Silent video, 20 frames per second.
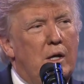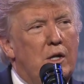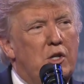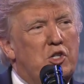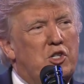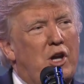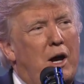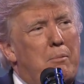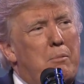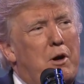
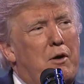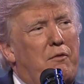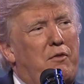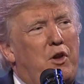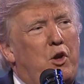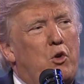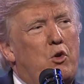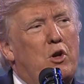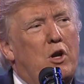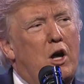Some of
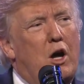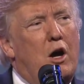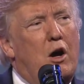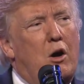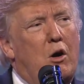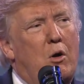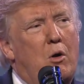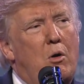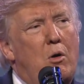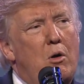you
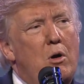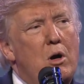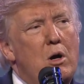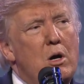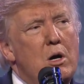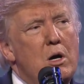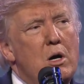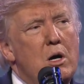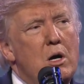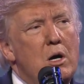know
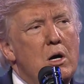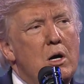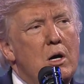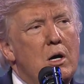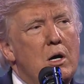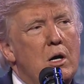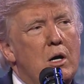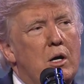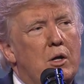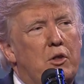
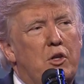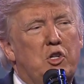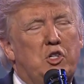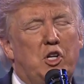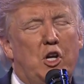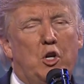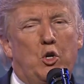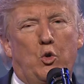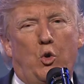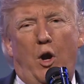this
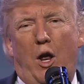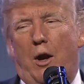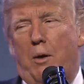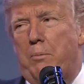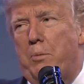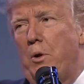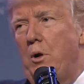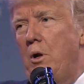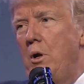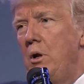
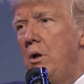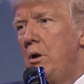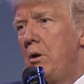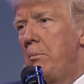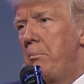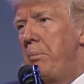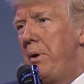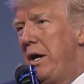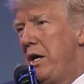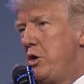incredible
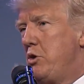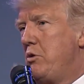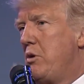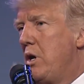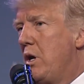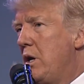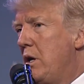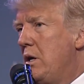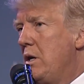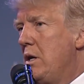
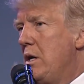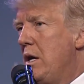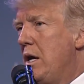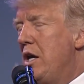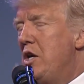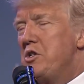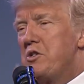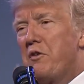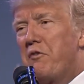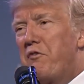patriot.
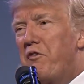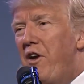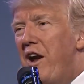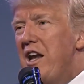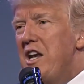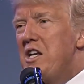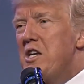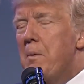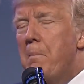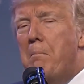He's a
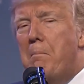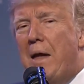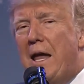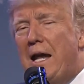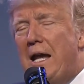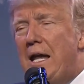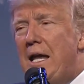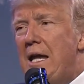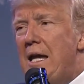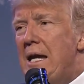friend to
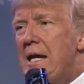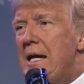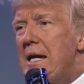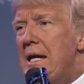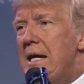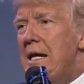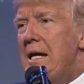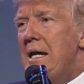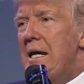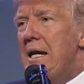many
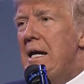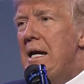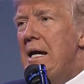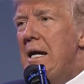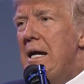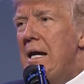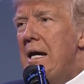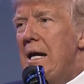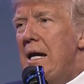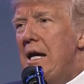
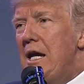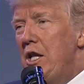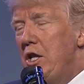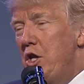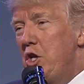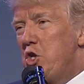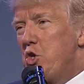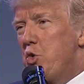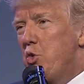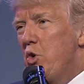in
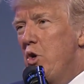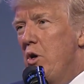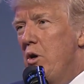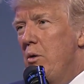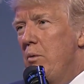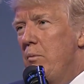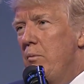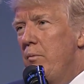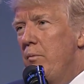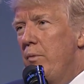this
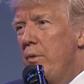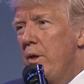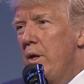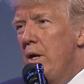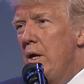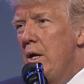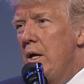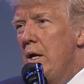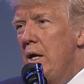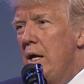room.
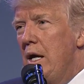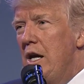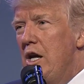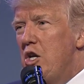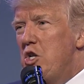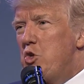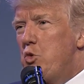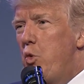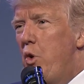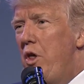He
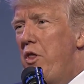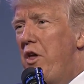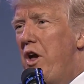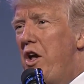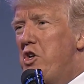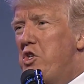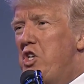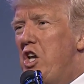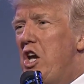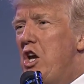is with
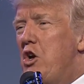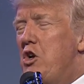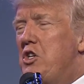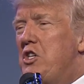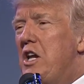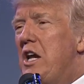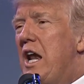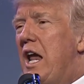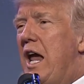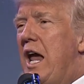us here
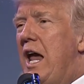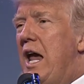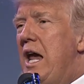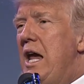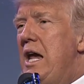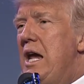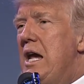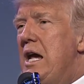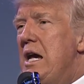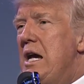
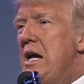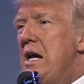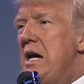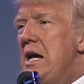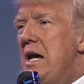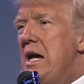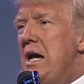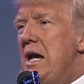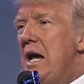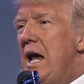today,
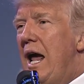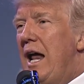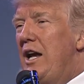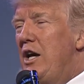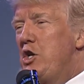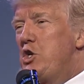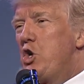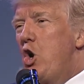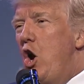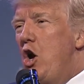and
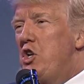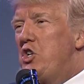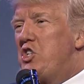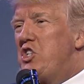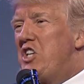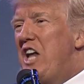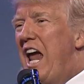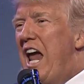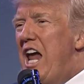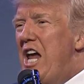he's on
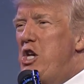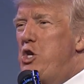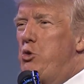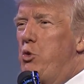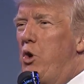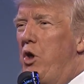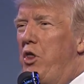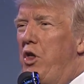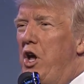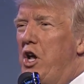stage
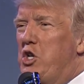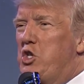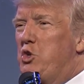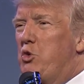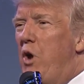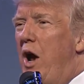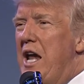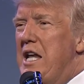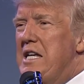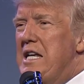with us
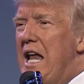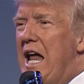right